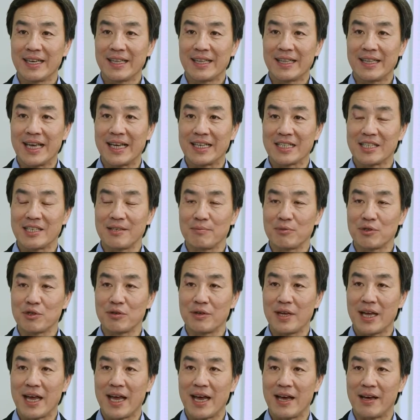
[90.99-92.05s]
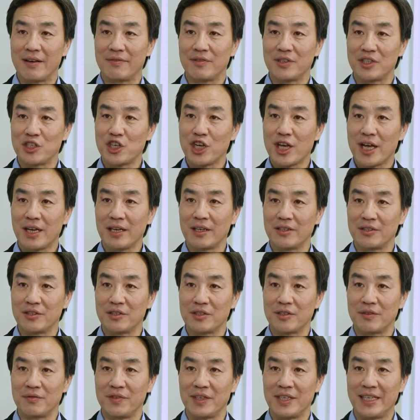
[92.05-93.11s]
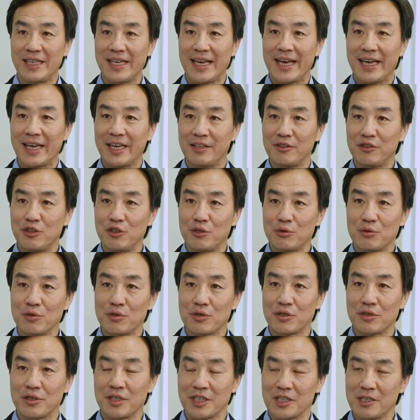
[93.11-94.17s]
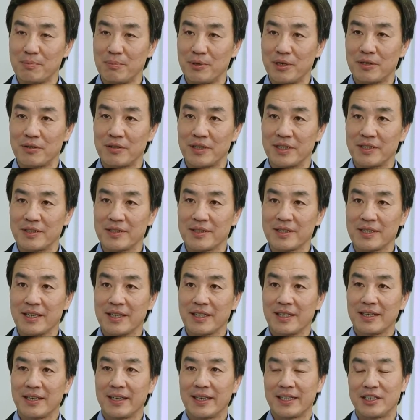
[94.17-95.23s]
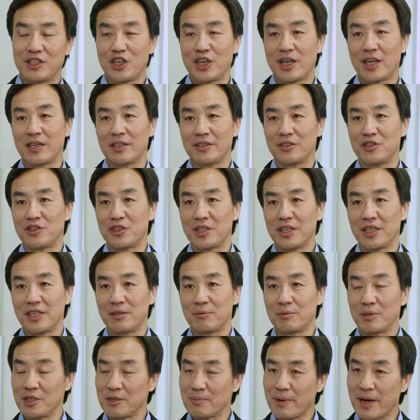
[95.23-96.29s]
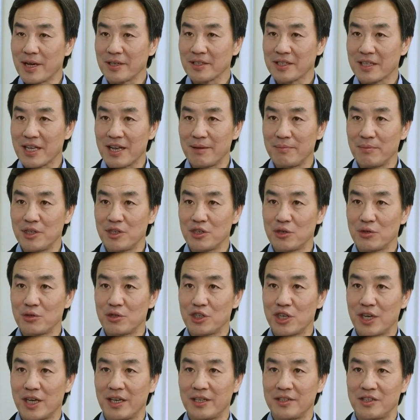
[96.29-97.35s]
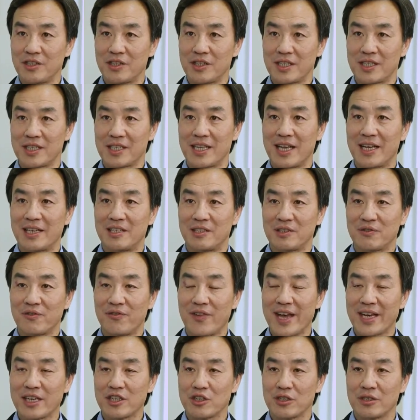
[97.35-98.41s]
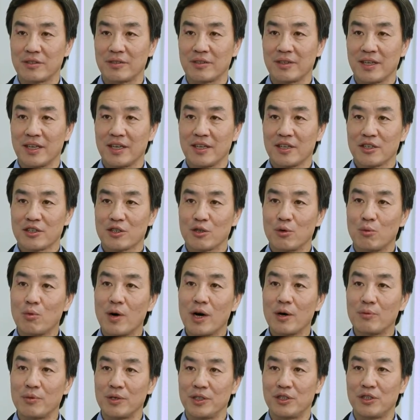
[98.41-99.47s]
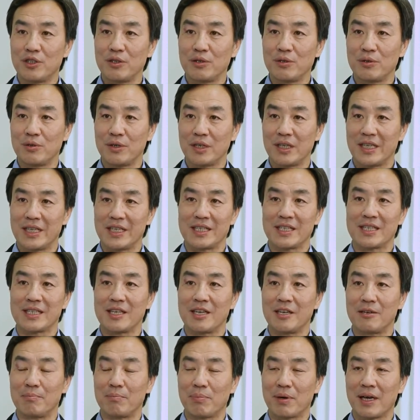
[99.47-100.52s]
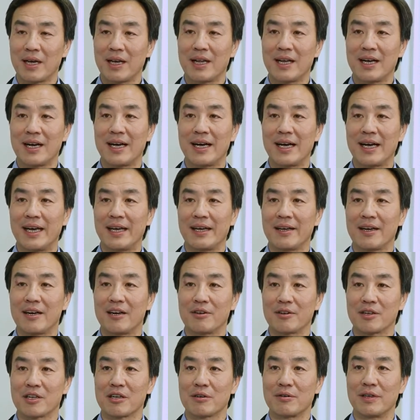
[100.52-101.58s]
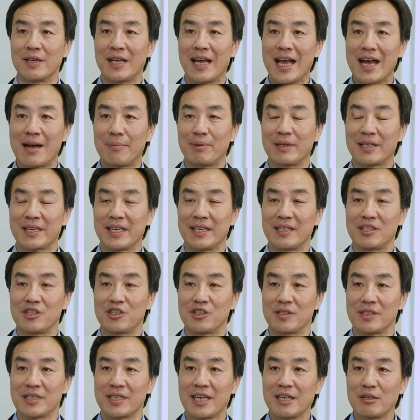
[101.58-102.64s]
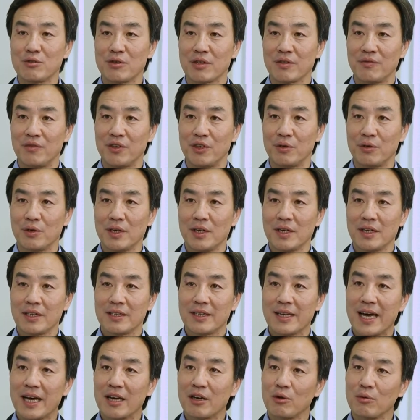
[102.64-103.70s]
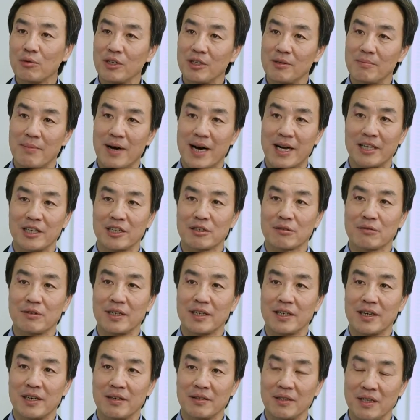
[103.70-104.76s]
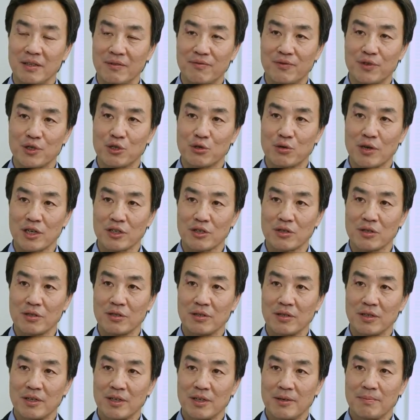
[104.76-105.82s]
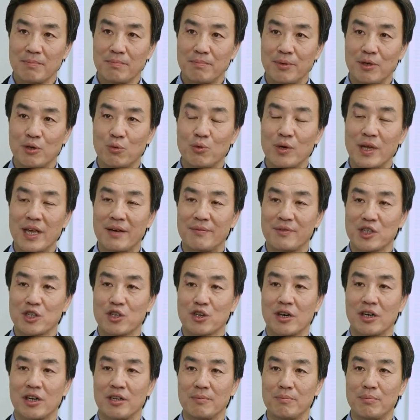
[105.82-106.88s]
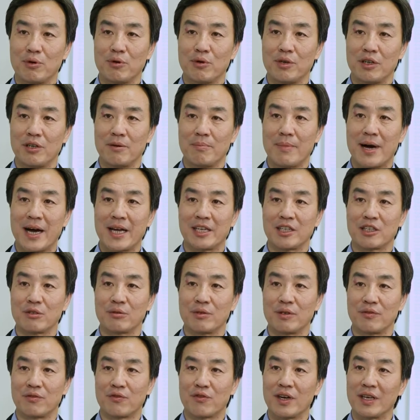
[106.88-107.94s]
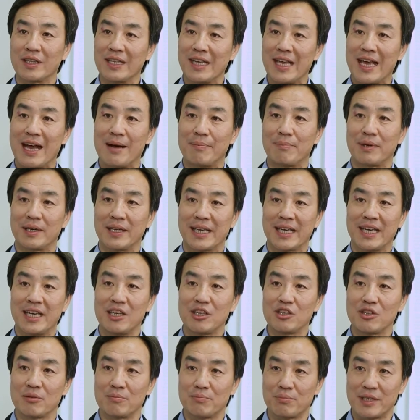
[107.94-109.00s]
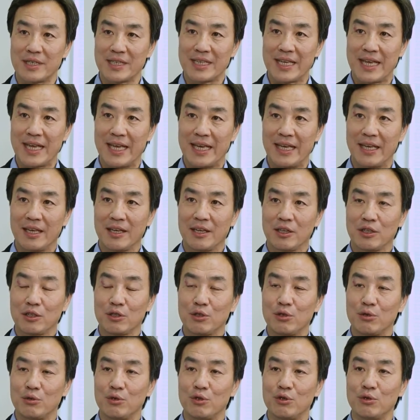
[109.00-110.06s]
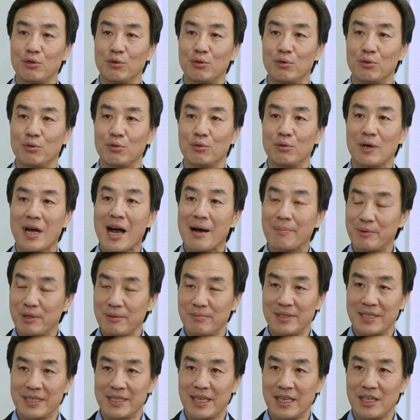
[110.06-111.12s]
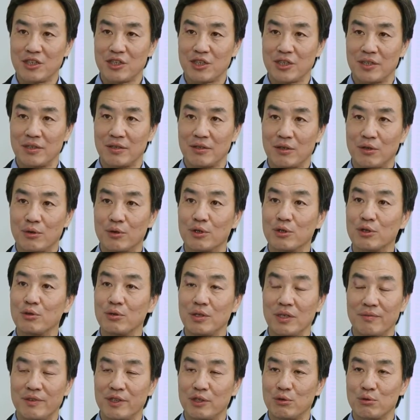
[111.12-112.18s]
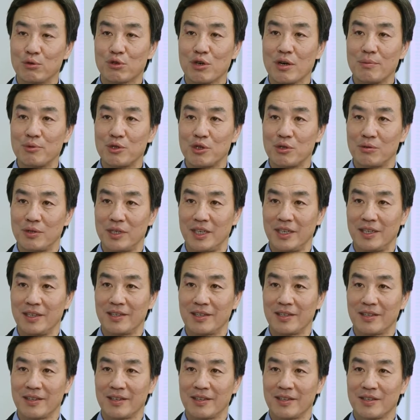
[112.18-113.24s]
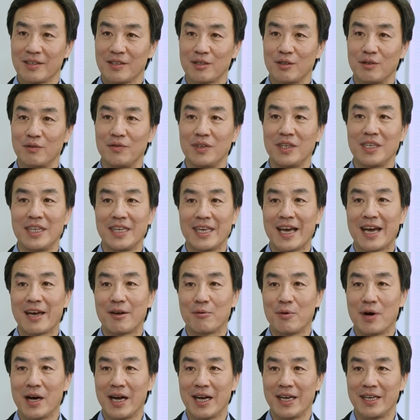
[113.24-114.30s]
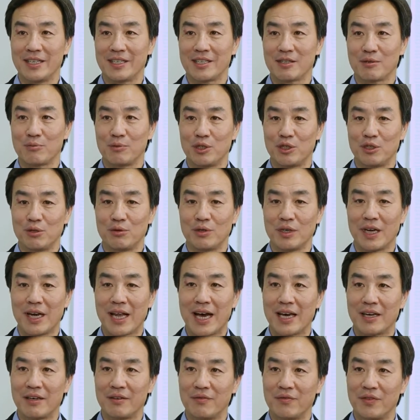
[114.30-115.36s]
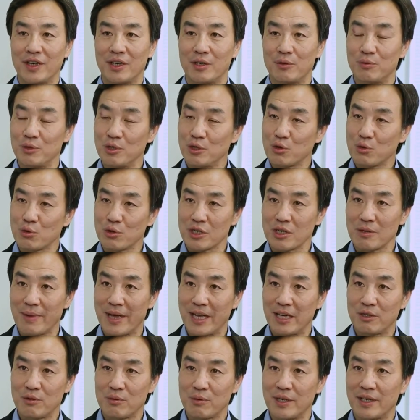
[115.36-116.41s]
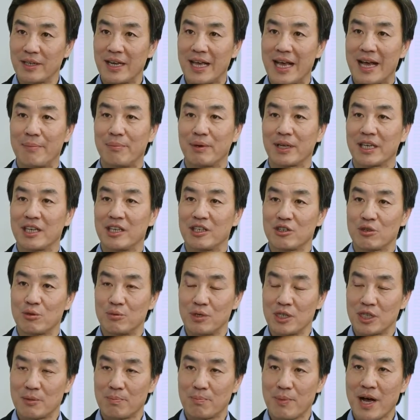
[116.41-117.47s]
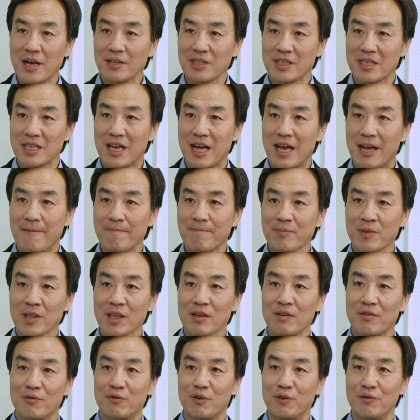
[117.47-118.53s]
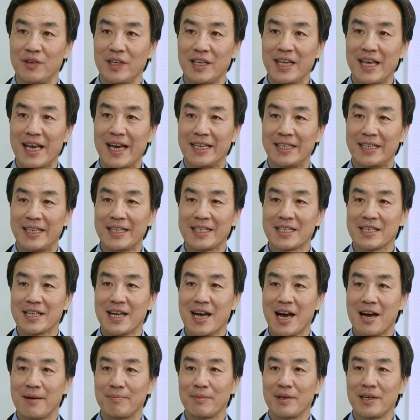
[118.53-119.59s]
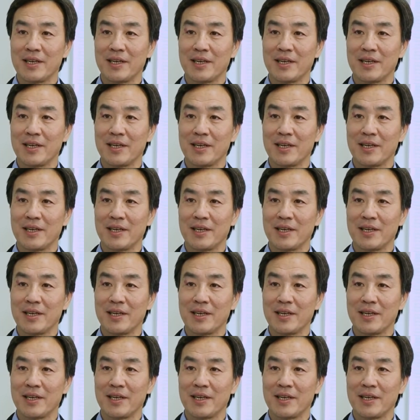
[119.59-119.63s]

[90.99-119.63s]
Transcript: that seems to have a challenge of VDI end user experience, a challenge the response time issue, challenge the satisfaction. So what we do is apply our current application-centric view, not only monitoring on the infrastructure, but we have a starting point of monitoring from the application per se to do optimization or to even do troubleshooting. So VDI-wise, we do a lot of resource management, application response time for VDI desktop,